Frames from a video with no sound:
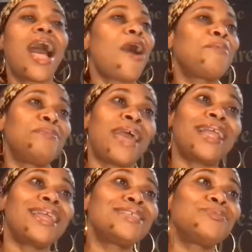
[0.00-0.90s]
I'll be back
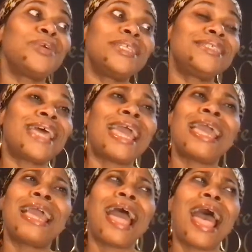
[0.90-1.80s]
next
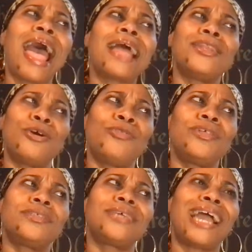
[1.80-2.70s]
Wednesday. I know
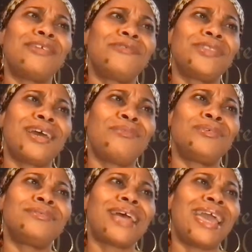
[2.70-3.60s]
the title for that
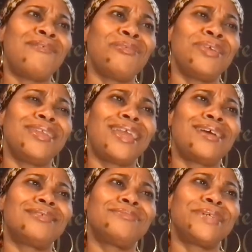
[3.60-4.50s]
one. I have it written
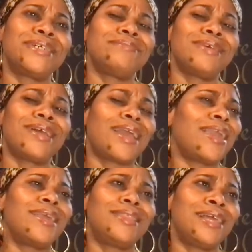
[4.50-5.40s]
down, but I
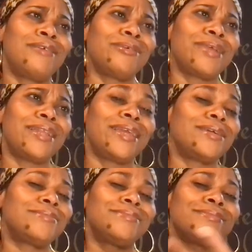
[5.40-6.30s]
can't think of it right now.